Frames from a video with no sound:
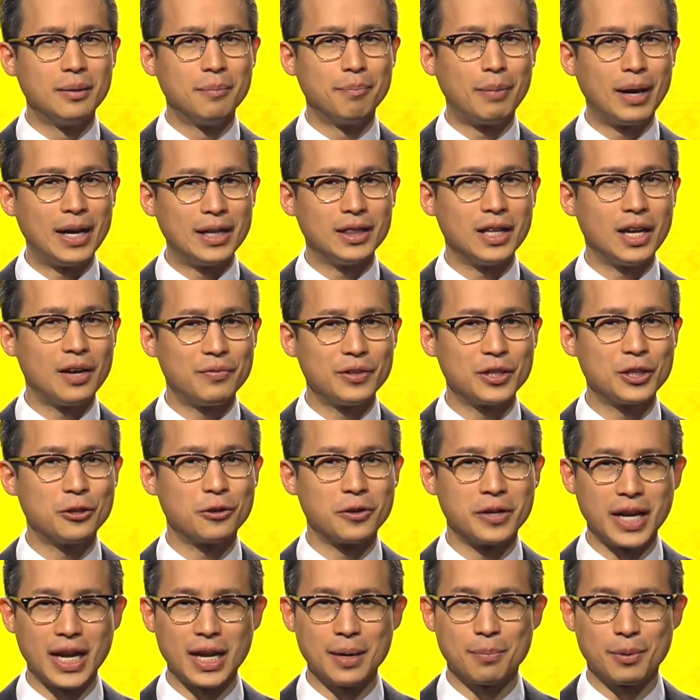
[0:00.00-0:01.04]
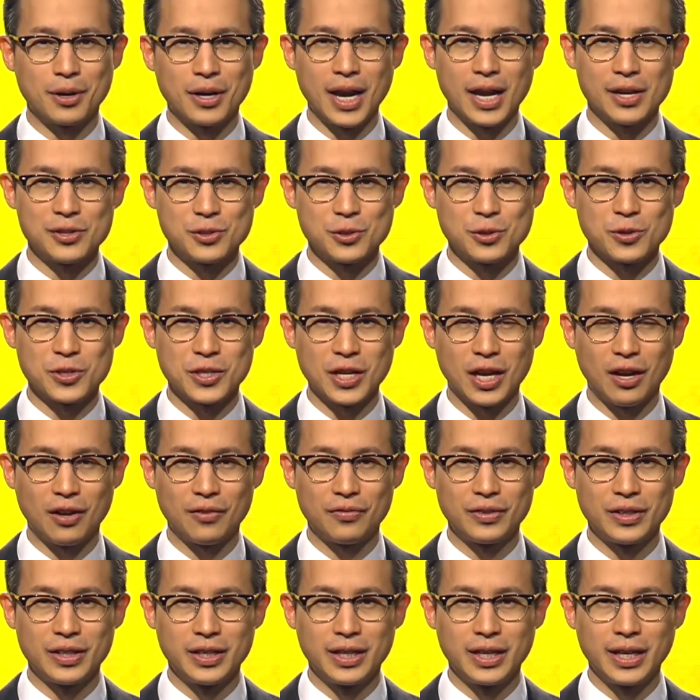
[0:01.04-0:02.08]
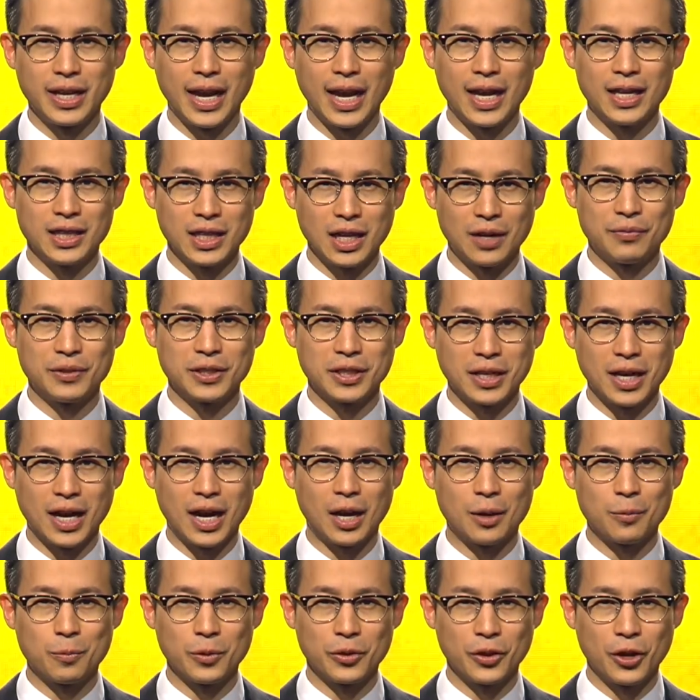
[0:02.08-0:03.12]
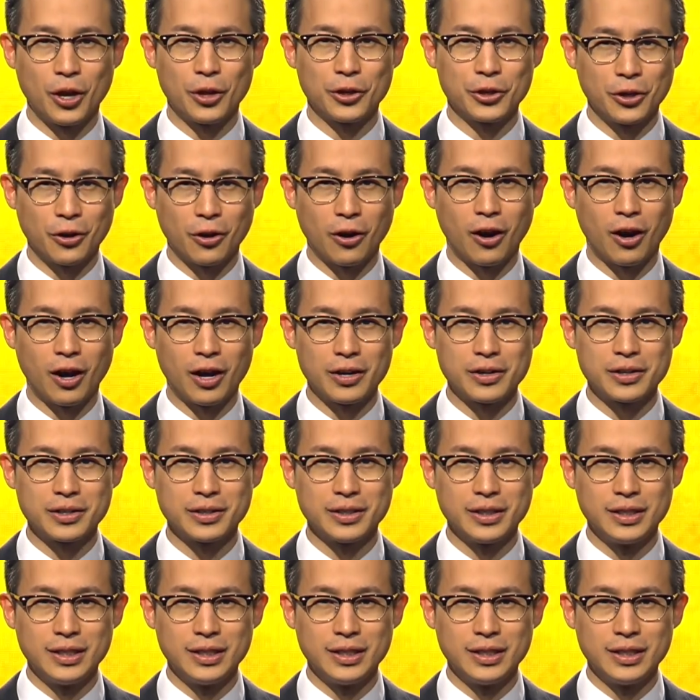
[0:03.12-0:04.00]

by loving your neighbor as yourself and loving God with all your heart.